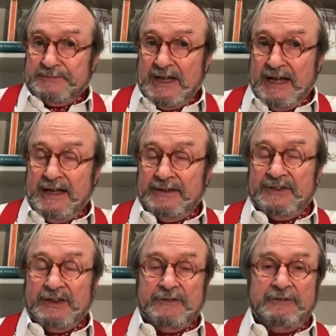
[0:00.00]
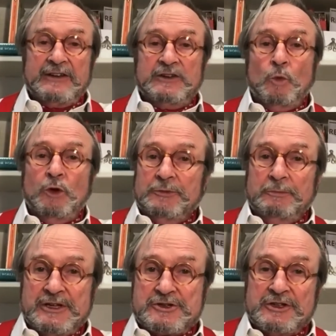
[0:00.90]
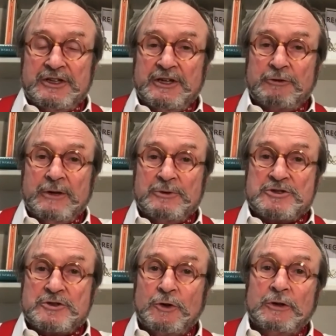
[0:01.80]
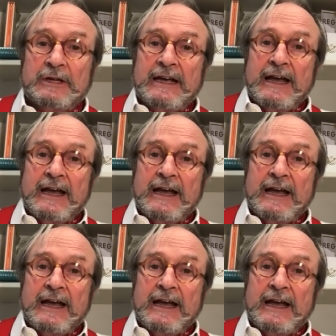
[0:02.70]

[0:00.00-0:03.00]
And so the fact it wasn't mentioned in the agreement at all,